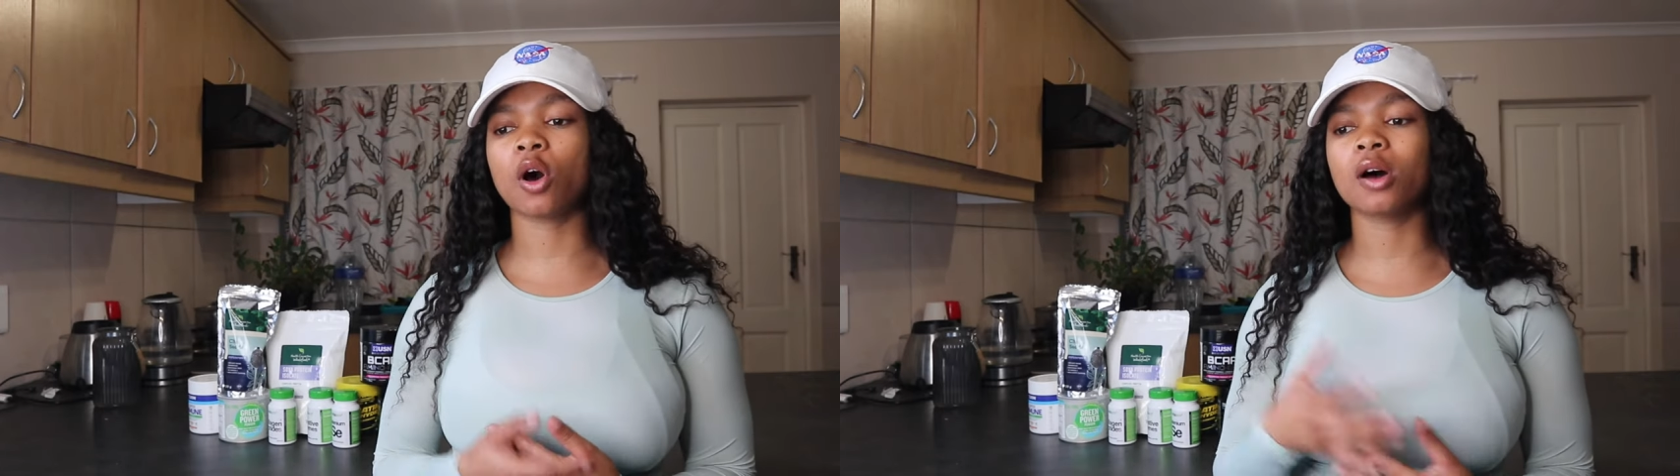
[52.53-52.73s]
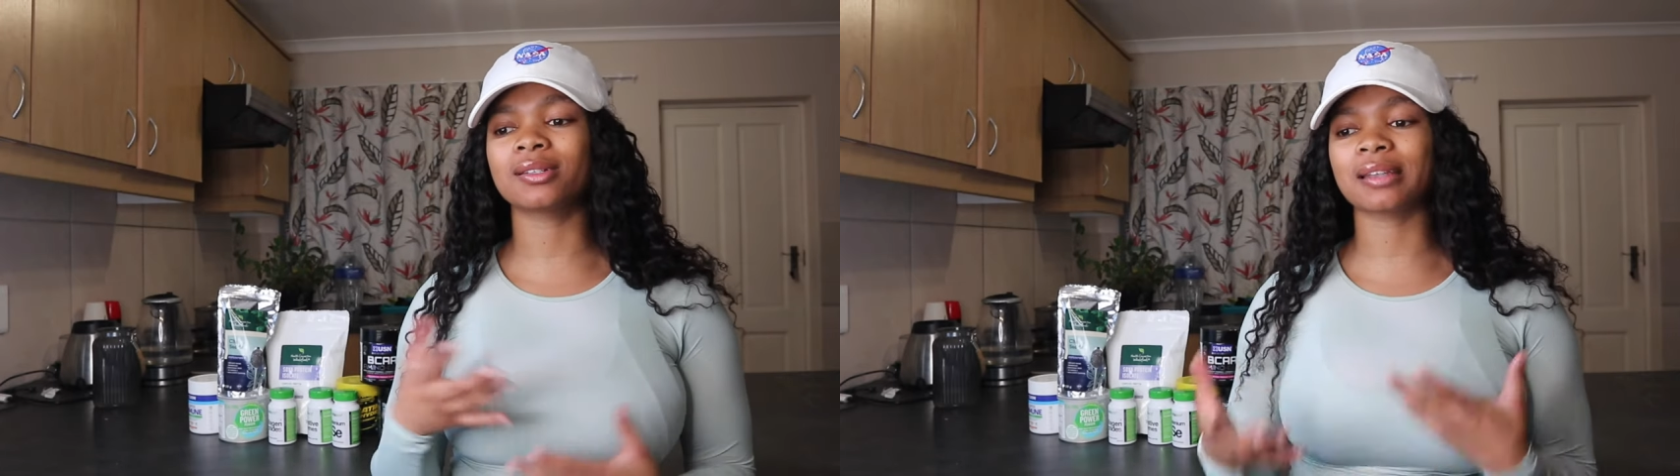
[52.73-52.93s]

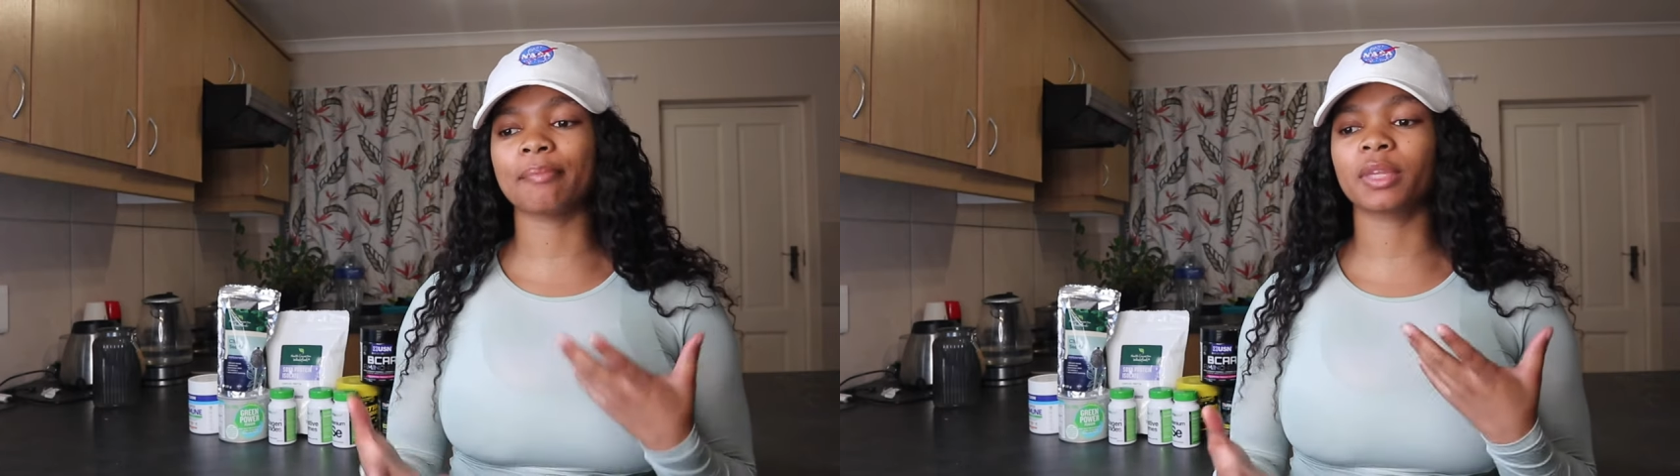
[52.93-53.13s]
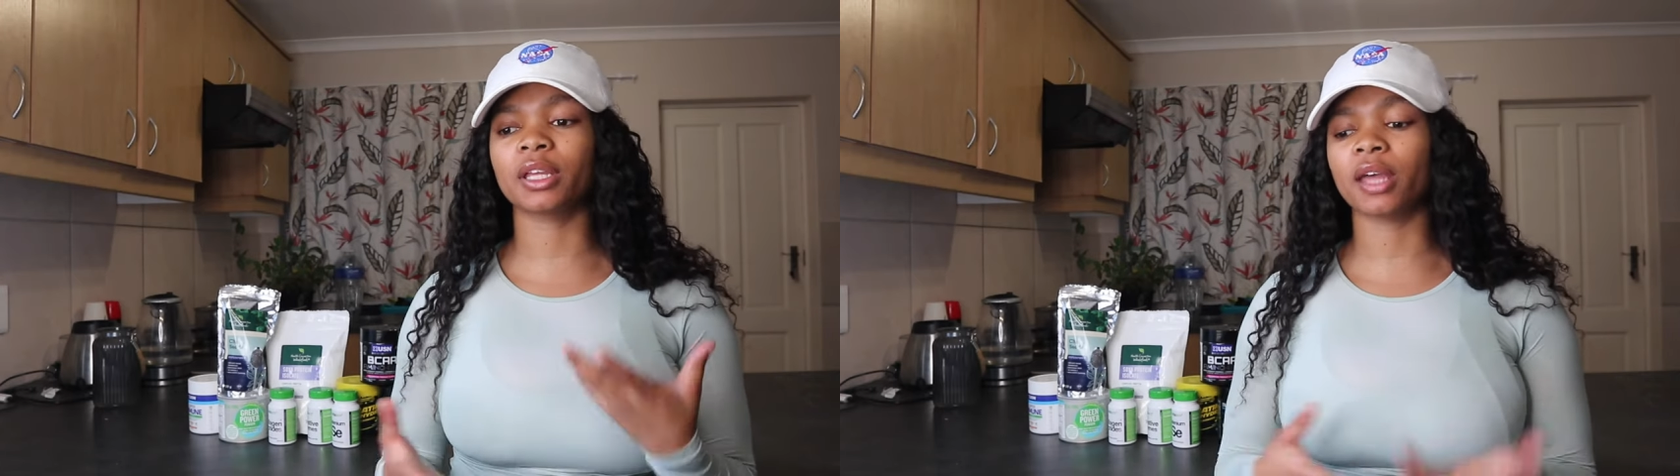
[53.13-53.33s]
are
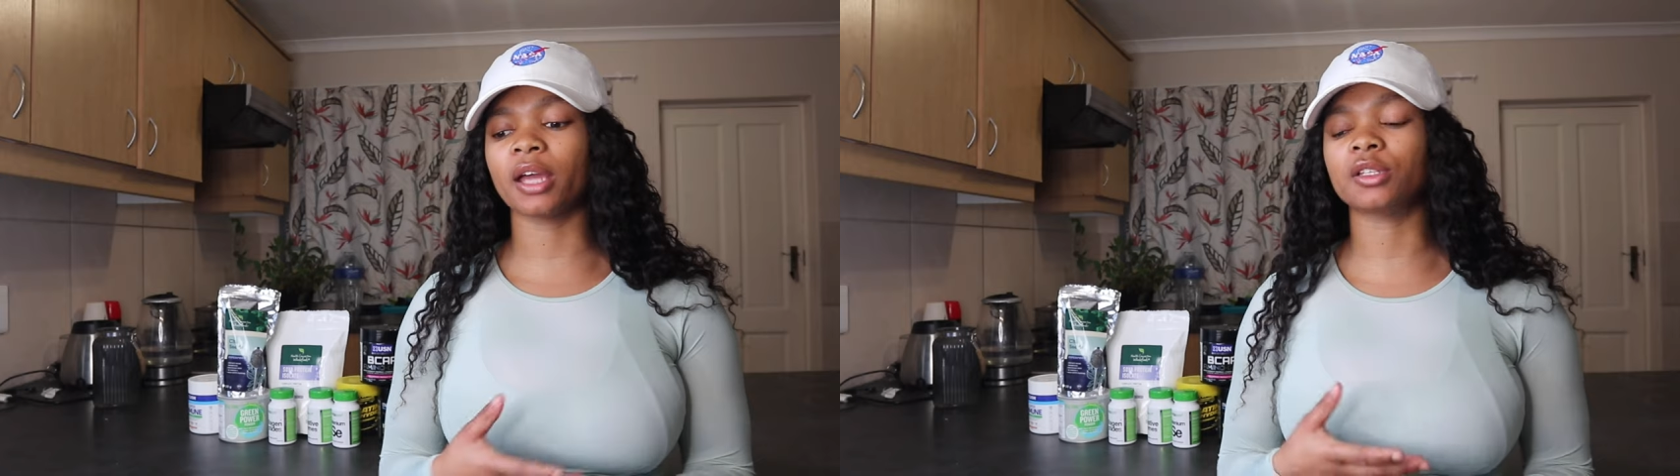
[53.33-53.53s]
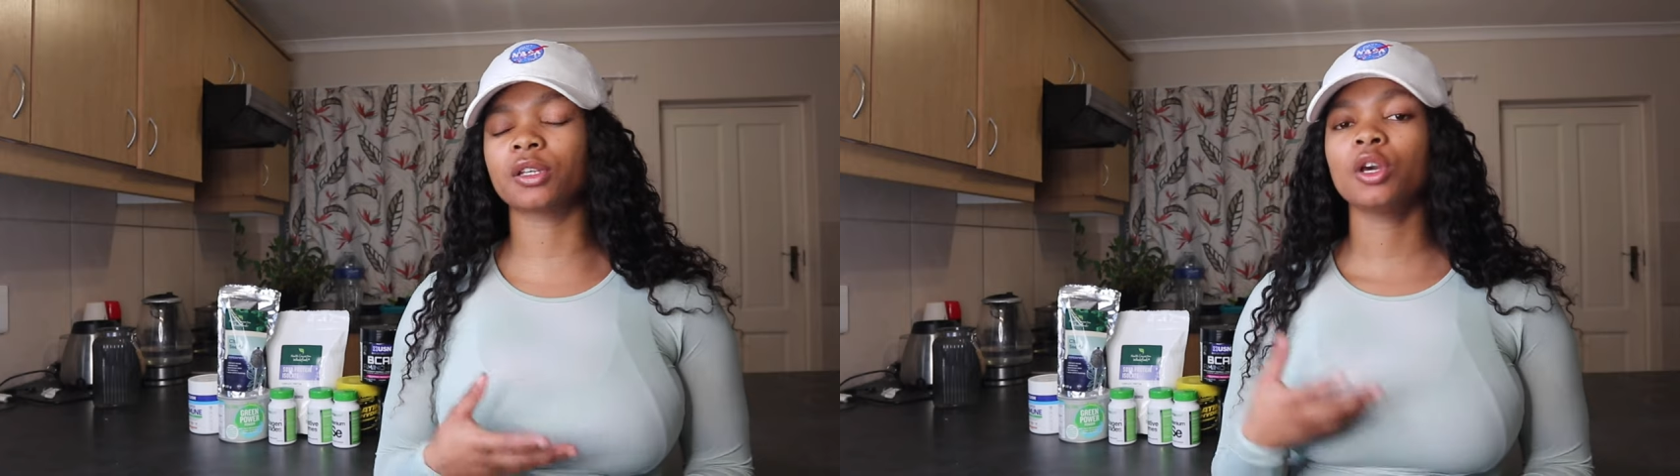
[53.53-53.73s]
something
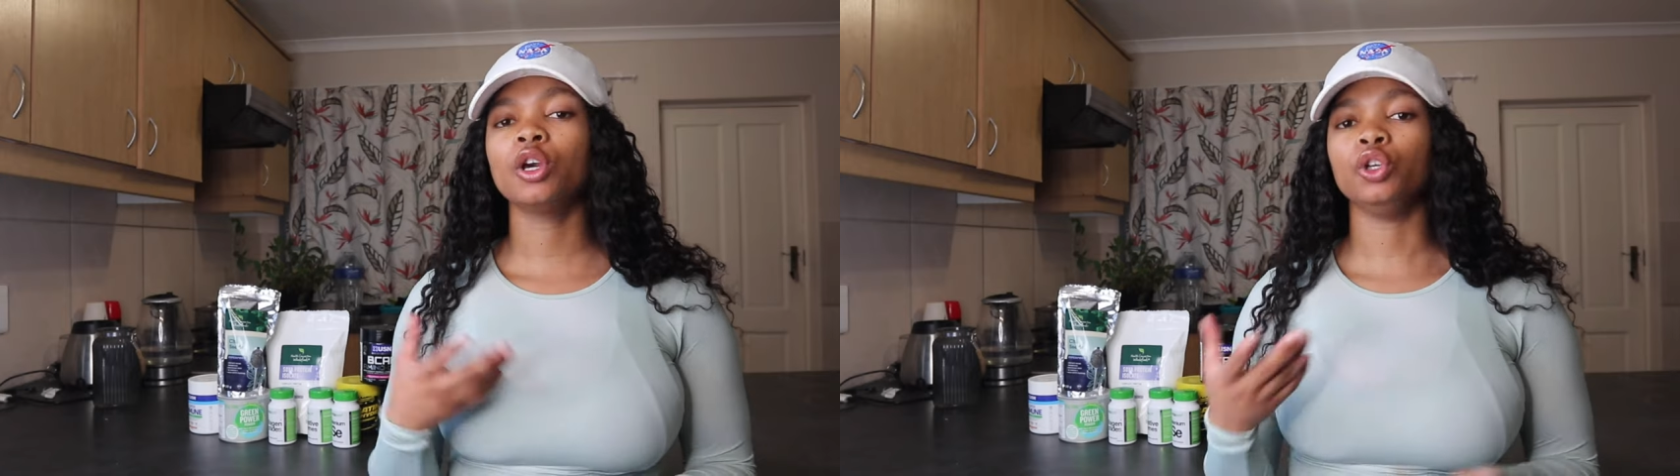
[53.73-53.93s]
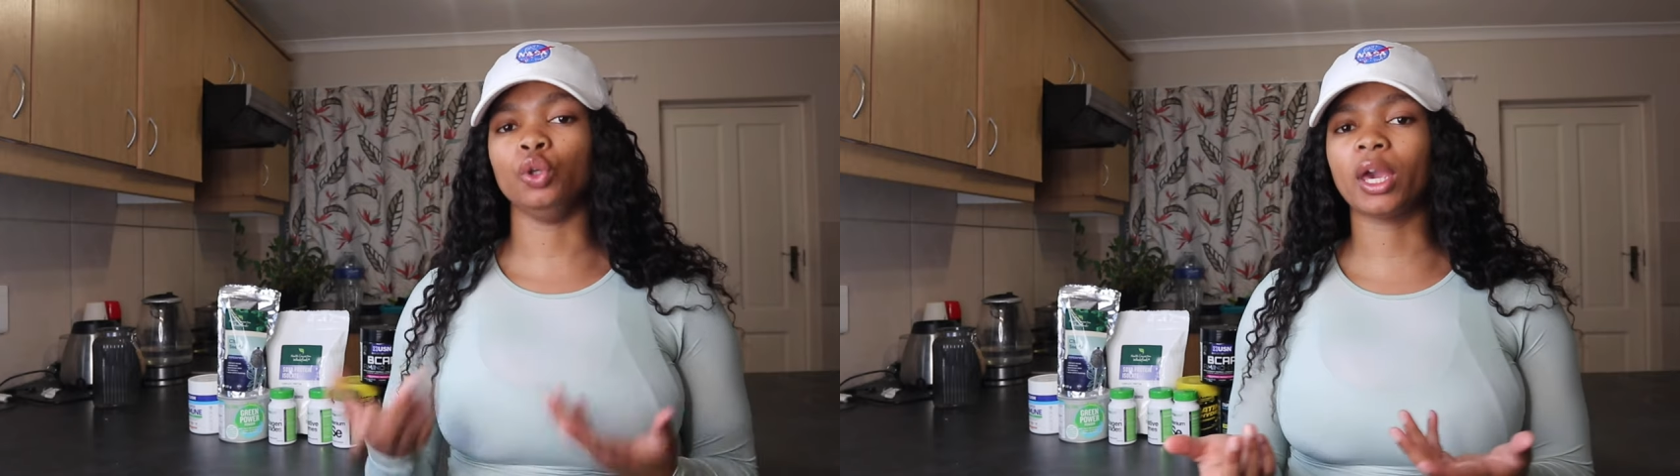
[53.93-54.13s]
that
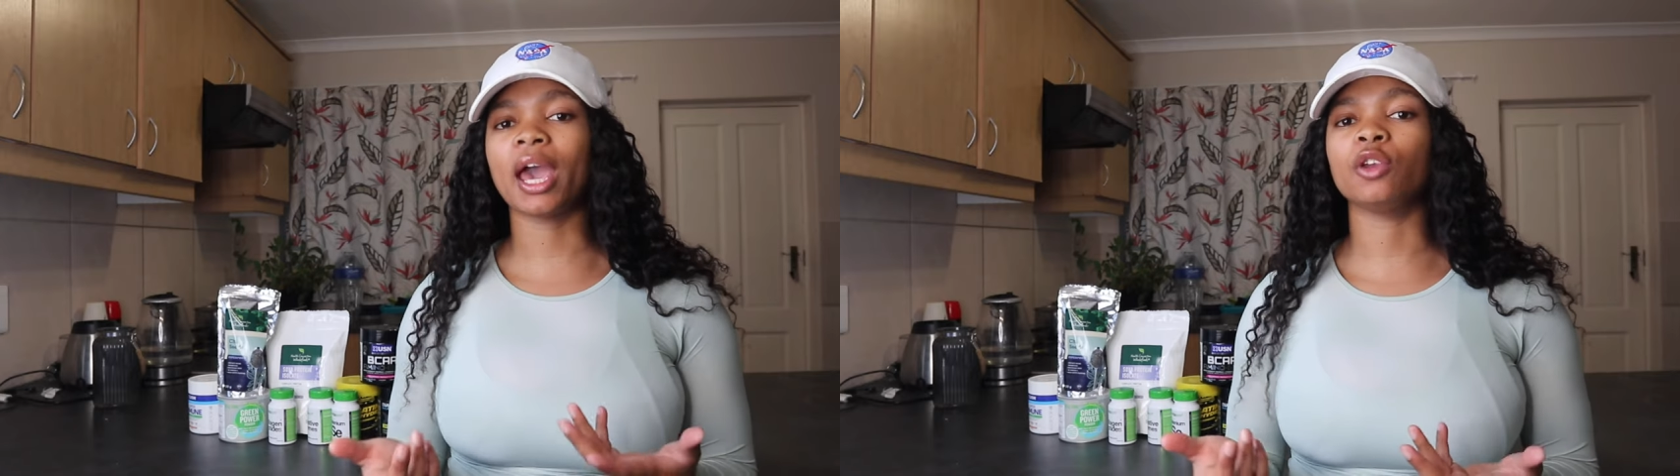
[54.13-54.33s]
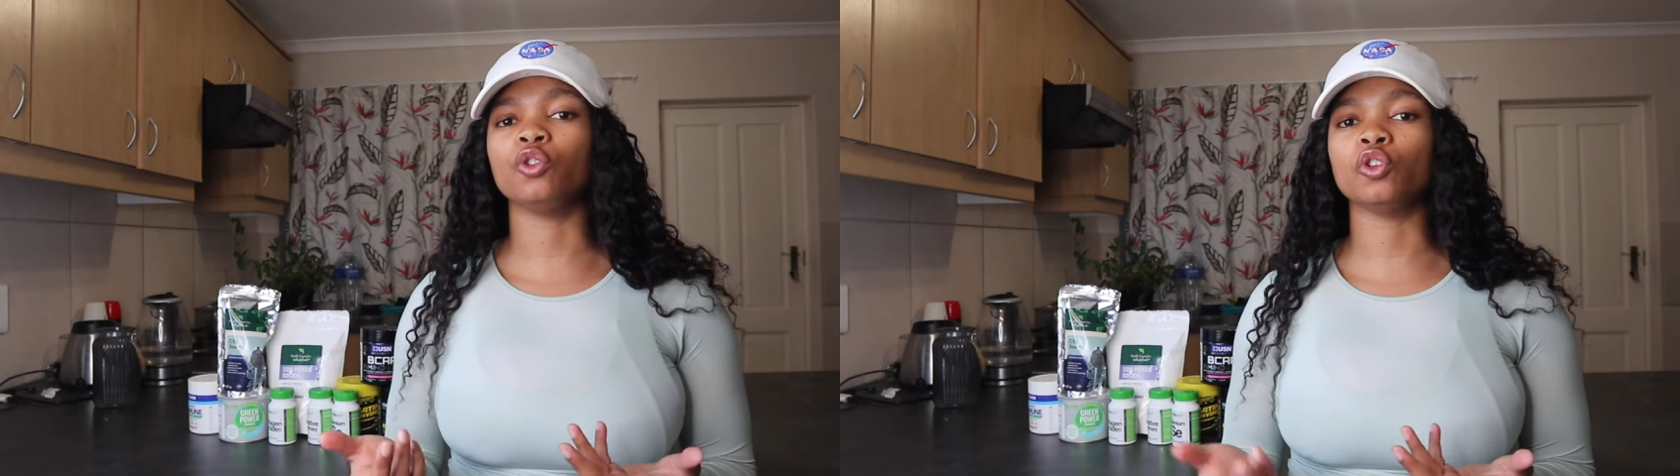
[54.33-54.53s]
you
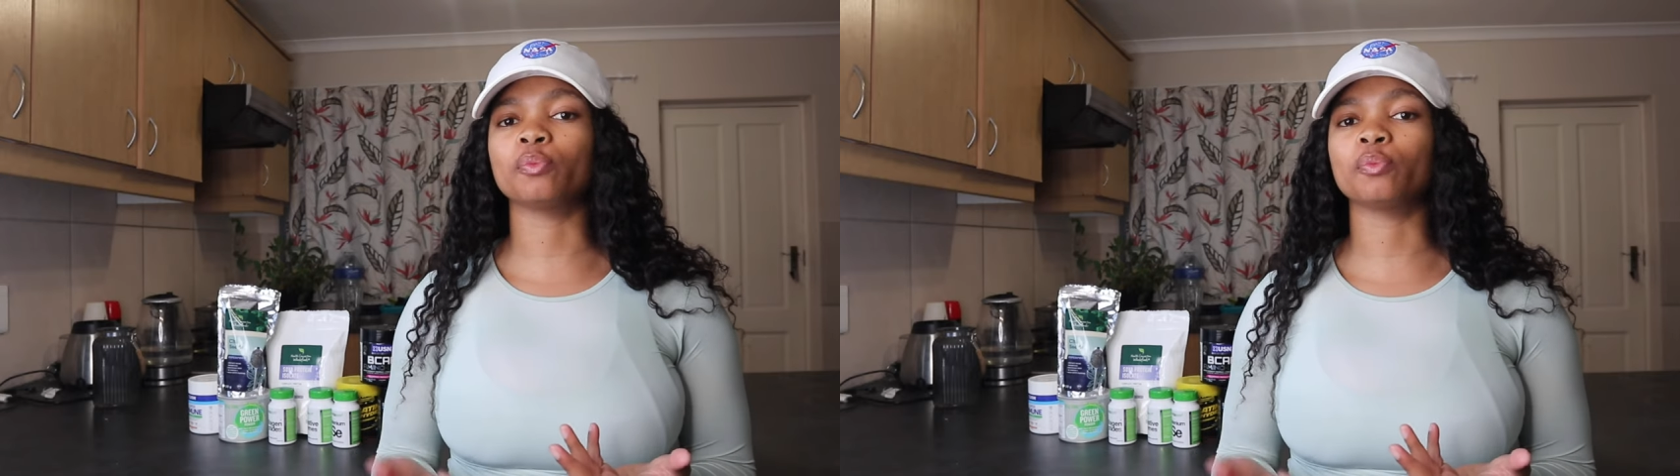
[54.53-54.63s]
can use,